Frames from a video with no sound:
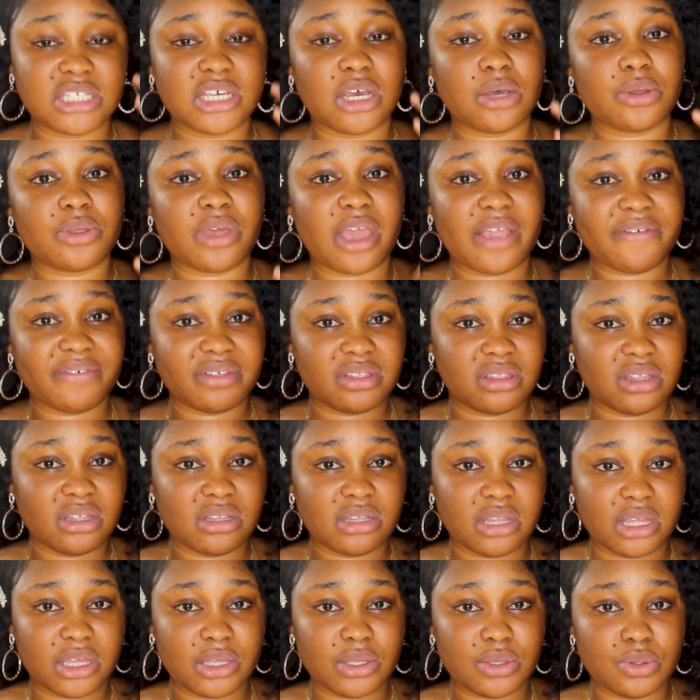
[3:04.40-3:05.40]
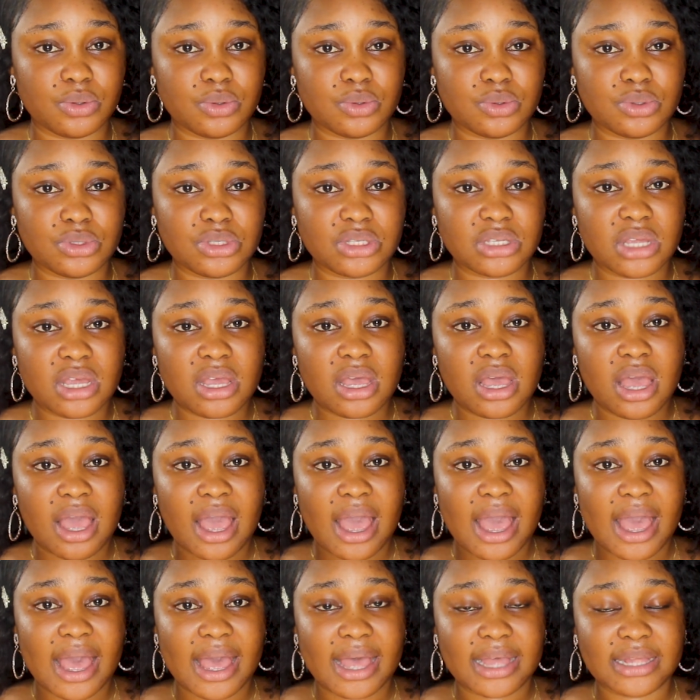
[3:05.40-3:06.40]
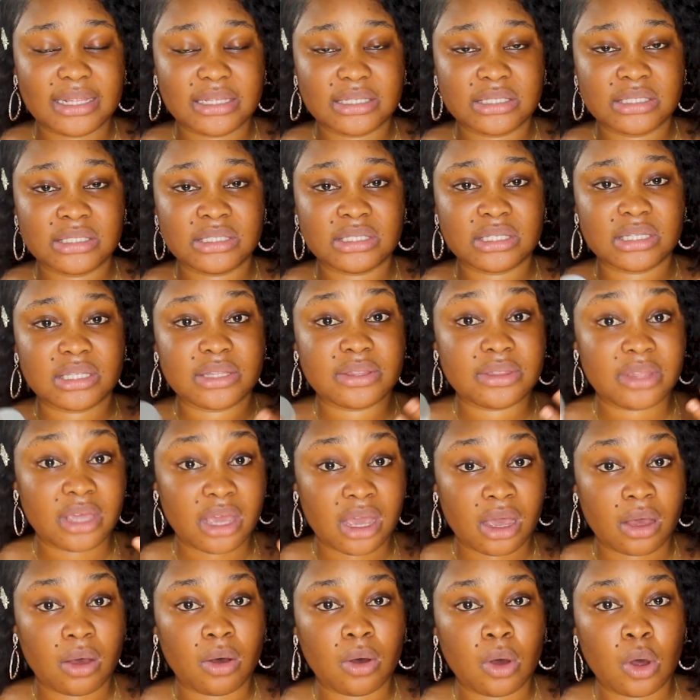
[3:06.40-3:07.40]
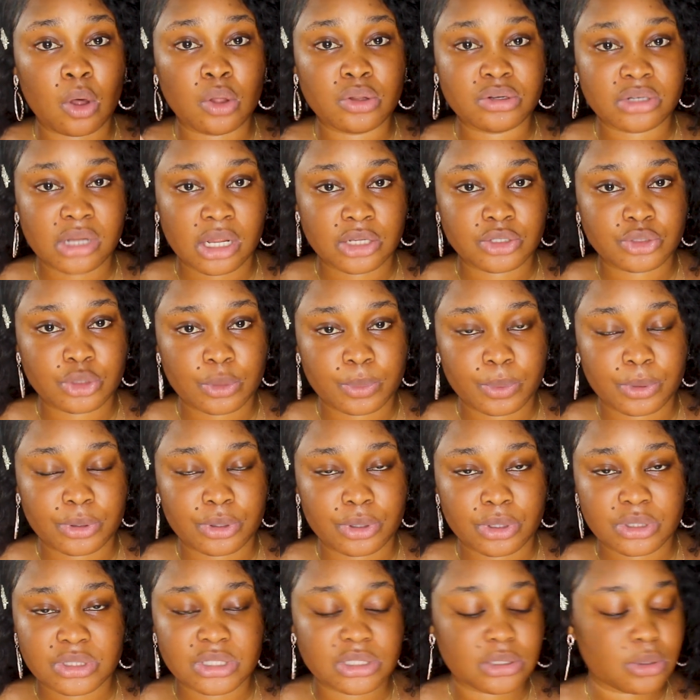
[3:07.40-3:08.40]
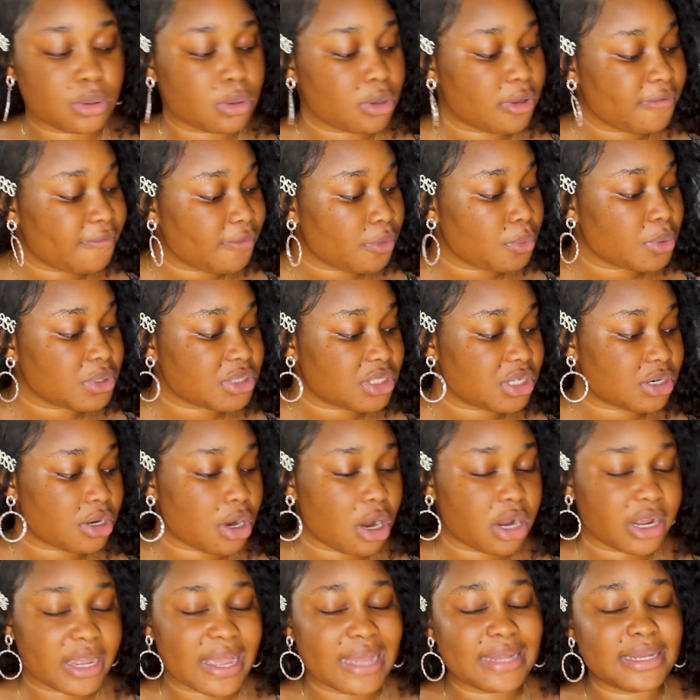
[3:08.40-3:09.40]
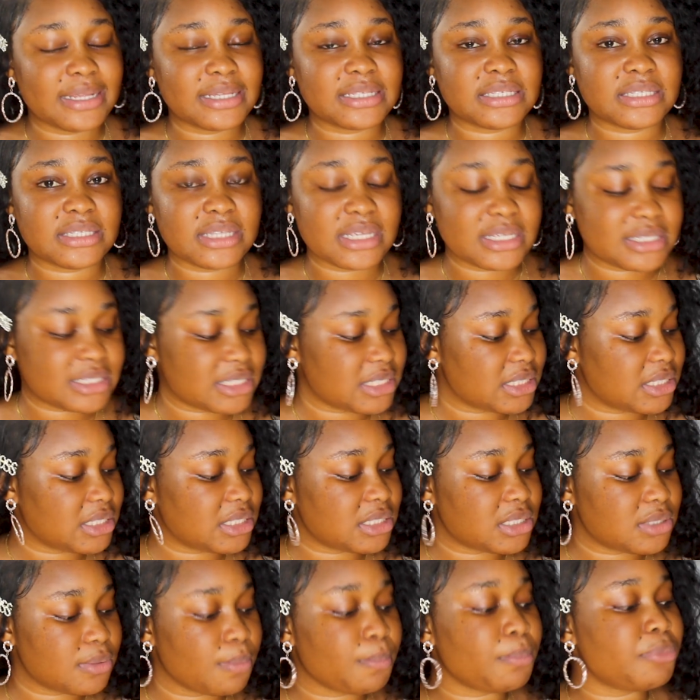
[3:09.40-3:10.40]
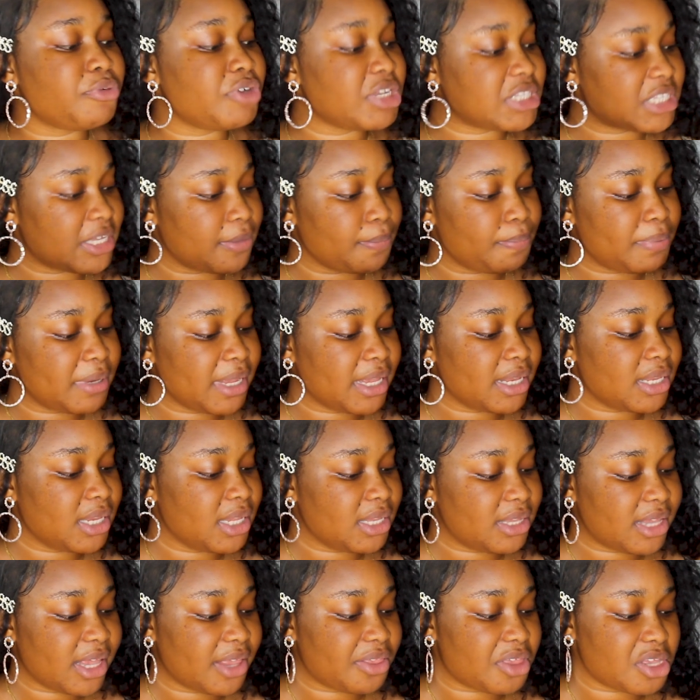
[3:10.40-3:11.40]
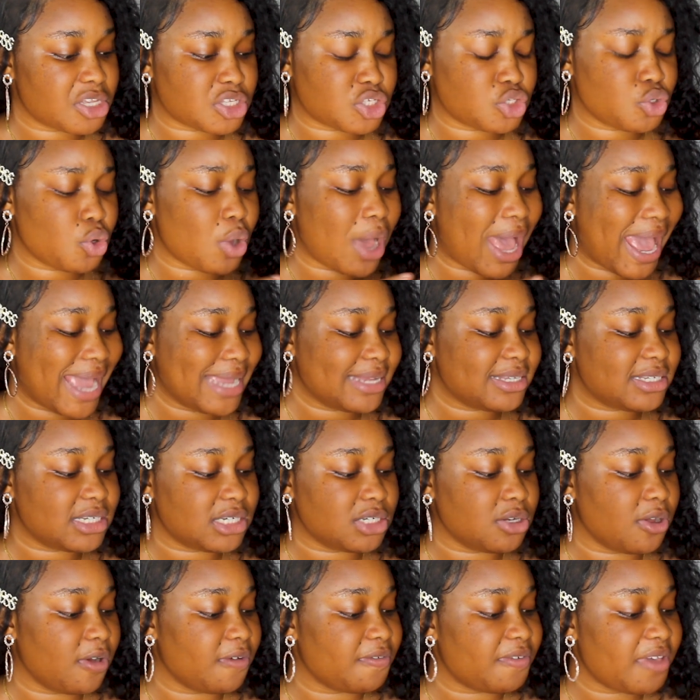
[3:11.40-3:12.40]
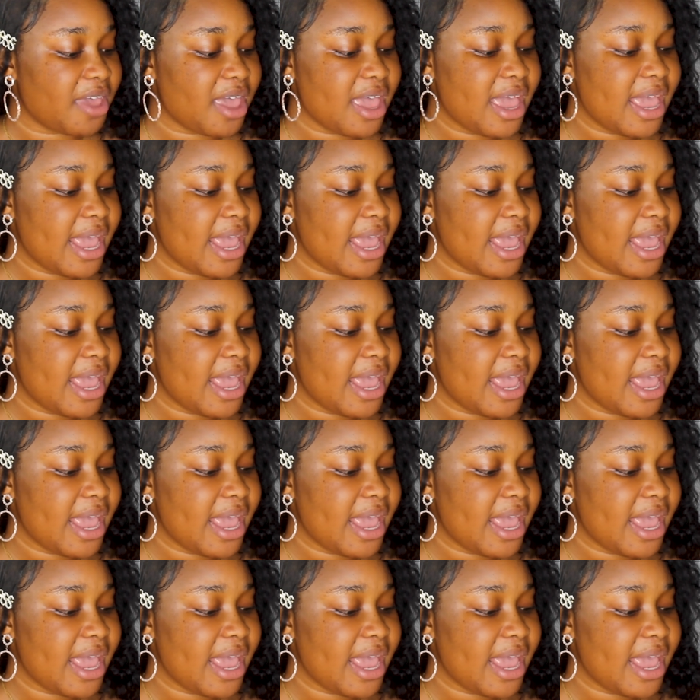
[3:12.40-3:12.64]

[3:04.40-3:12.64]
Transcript: tell you everything they use and they are all natural products even with the organics it is written plainly there there's no hiding of